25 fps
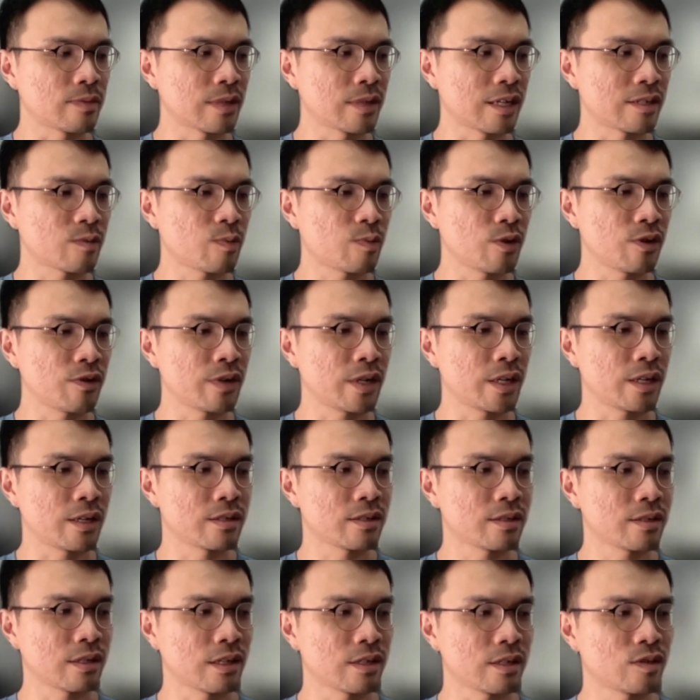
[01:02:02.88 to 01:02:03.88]
spirit
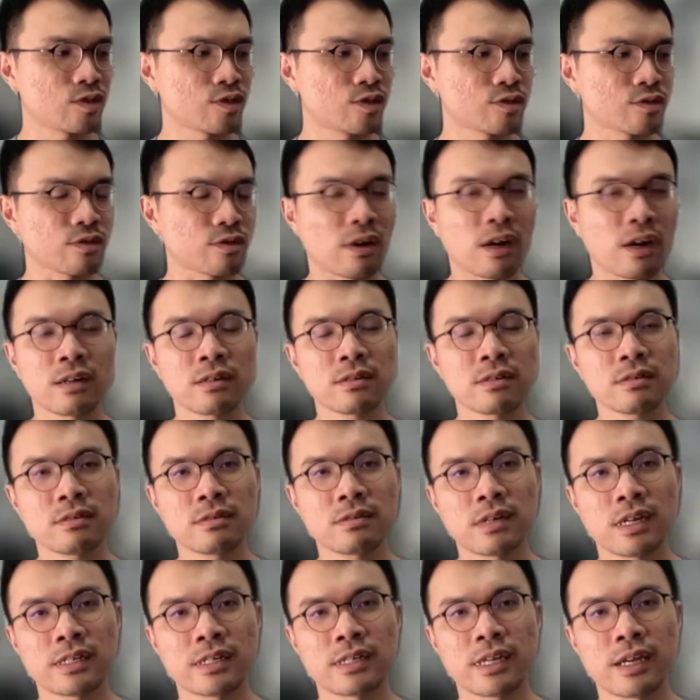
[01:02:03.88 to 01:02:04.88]
is strong,
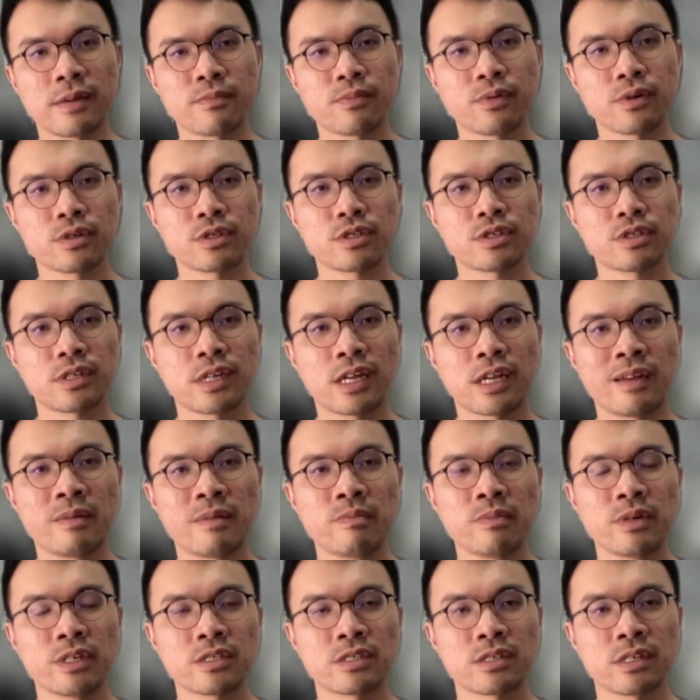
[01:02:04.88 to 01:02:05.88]
and that push, that
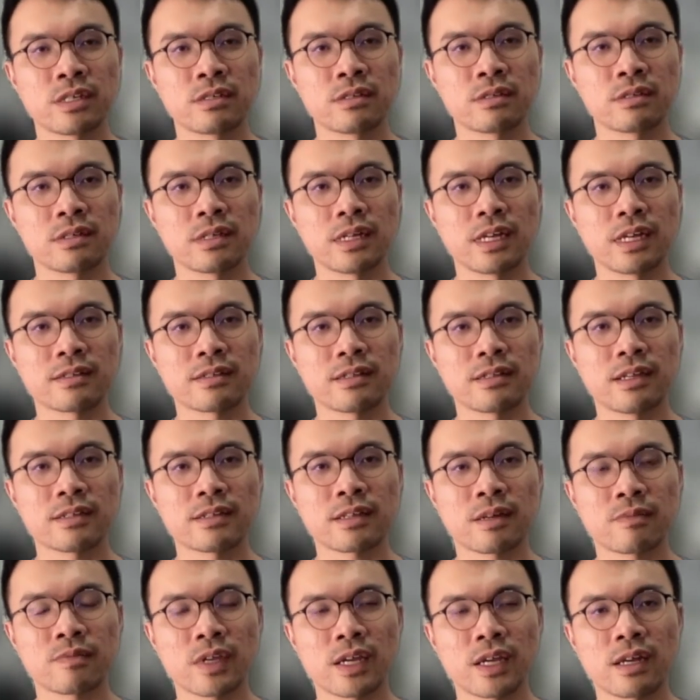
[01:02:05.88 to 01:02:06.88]
ambition, that's
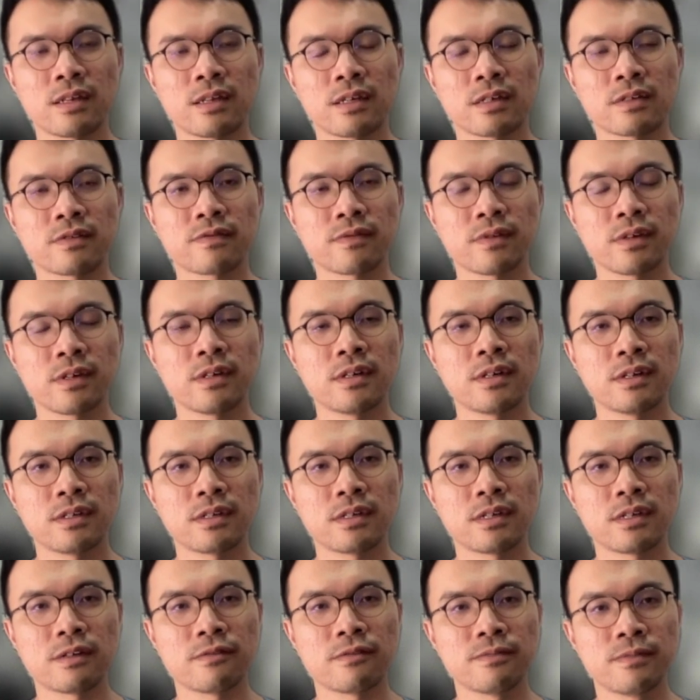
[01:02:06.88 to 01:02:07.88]
something I love.
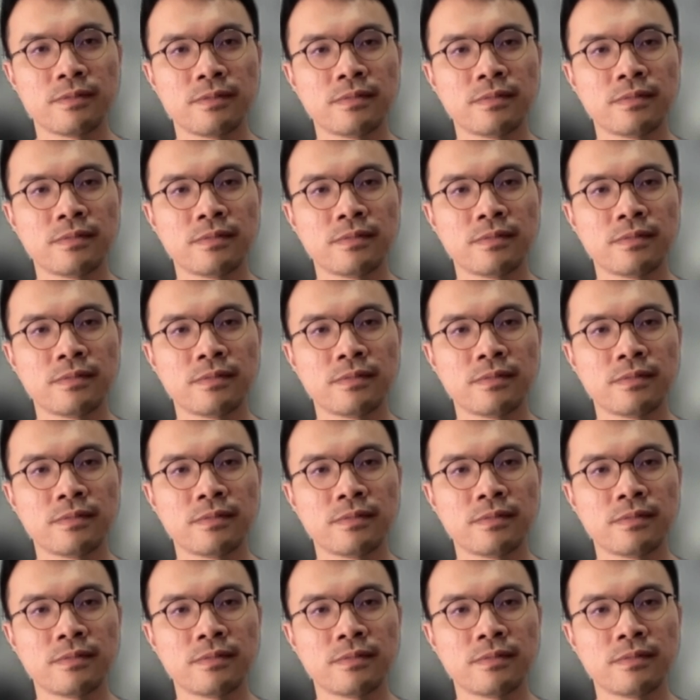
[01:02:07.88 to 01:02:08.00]
Yeah.